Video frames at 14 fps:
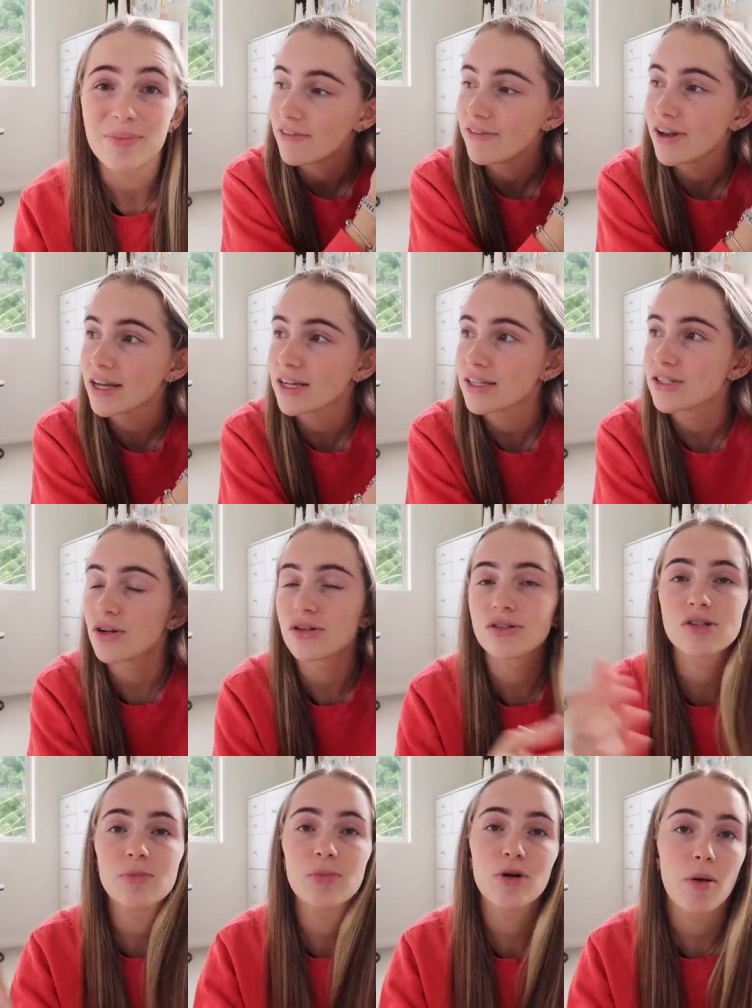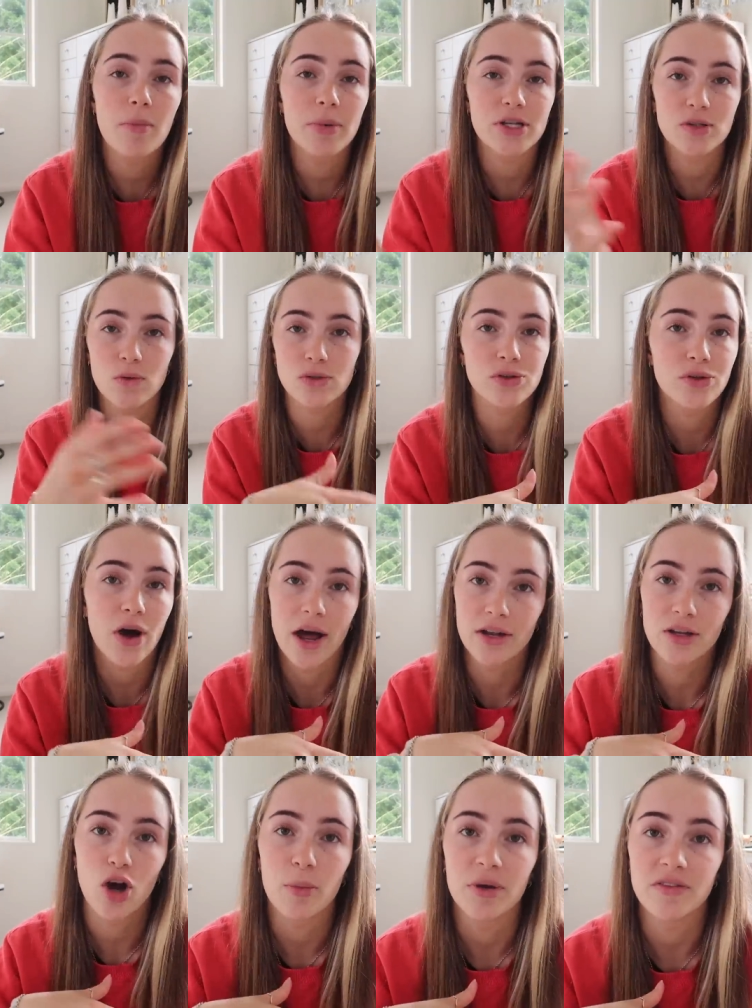I feel like it's not super common, but it's also not
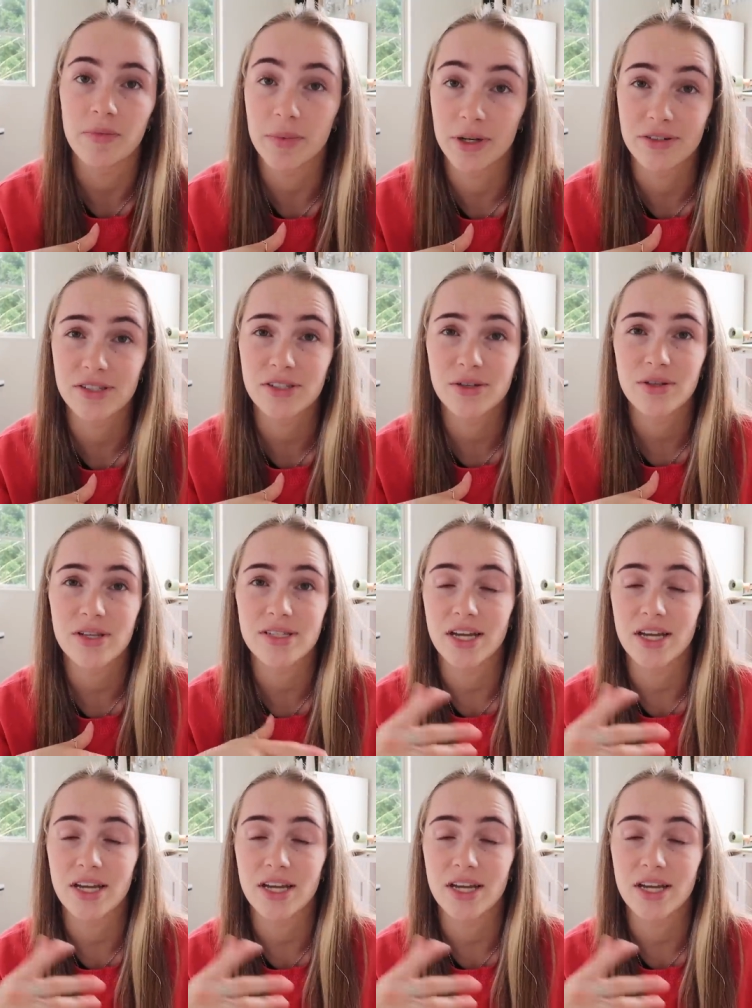uncommon for parents to do this.